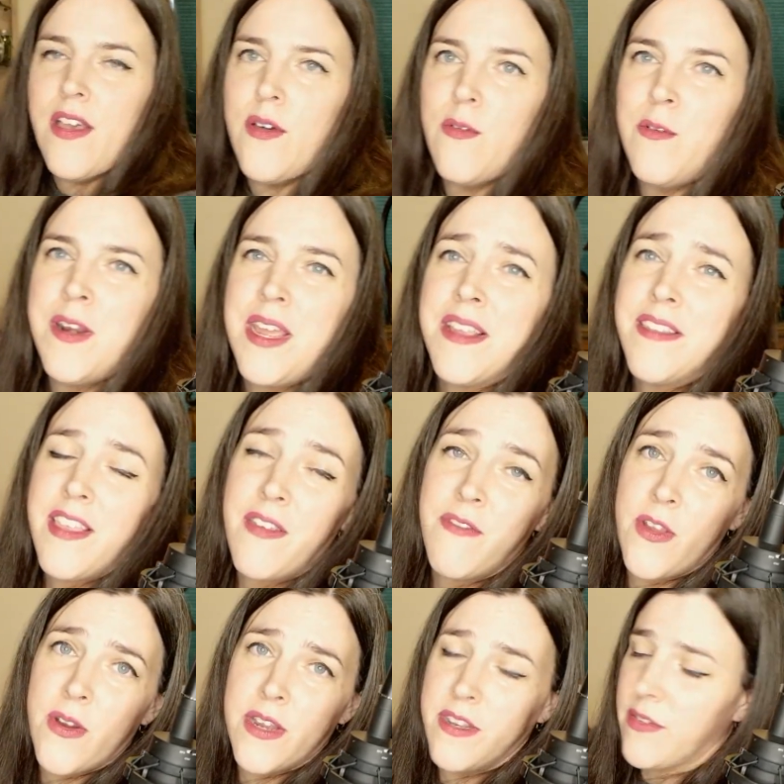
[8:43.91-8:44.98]
When I say
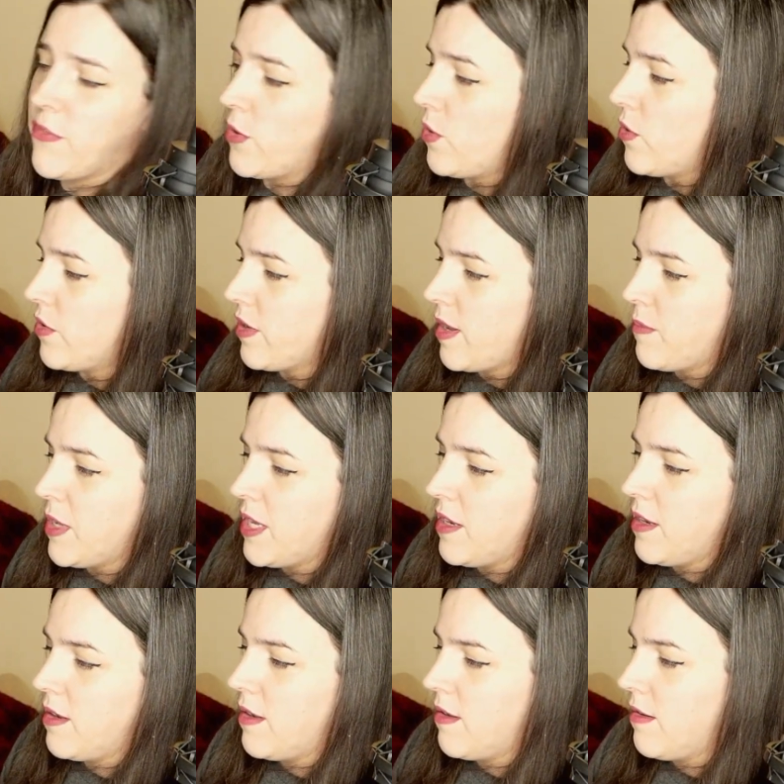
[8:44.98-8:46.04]
very difficult, I mean
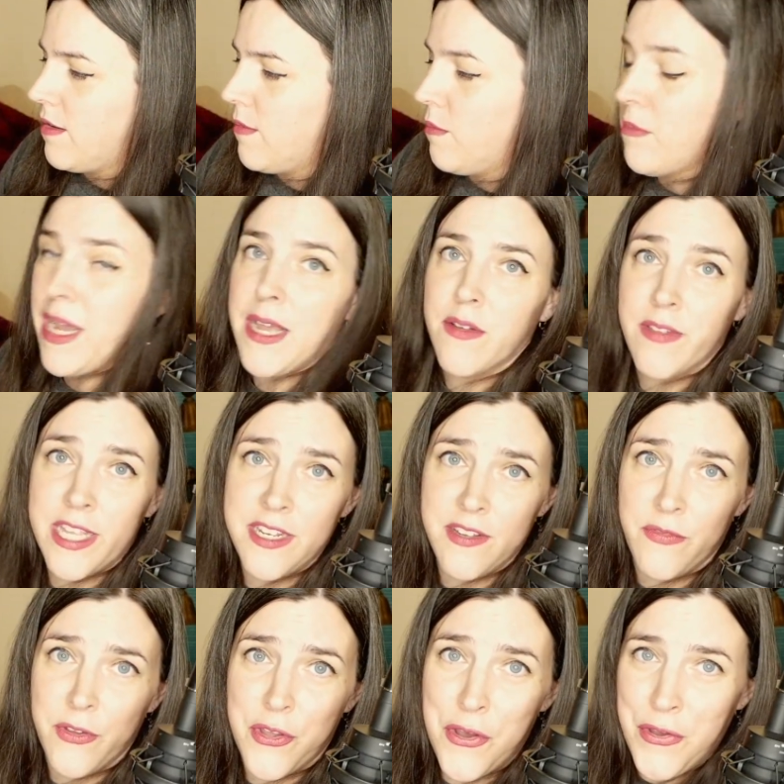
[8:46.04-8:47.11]
mildly
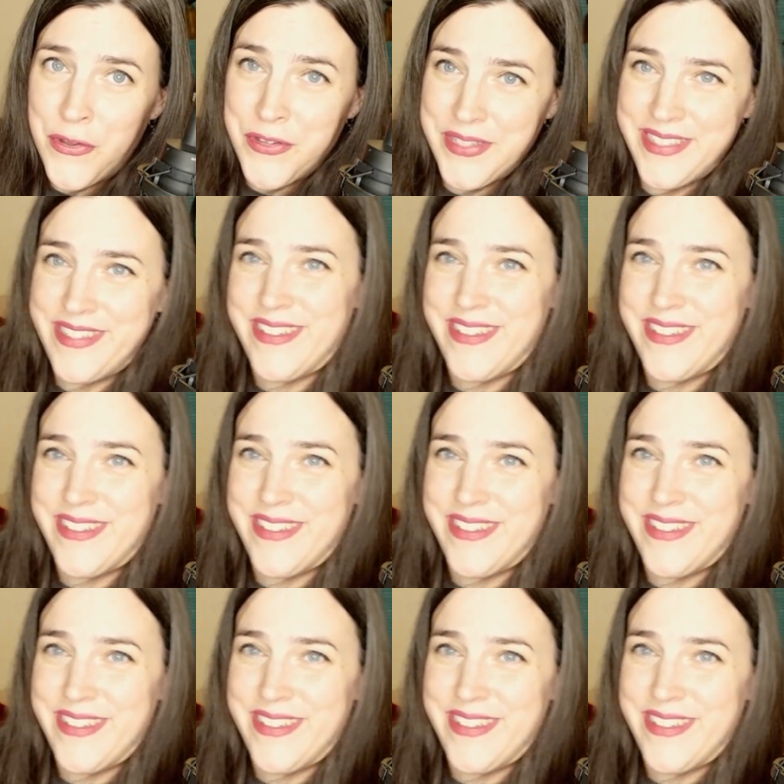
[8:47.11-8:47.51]
difficult.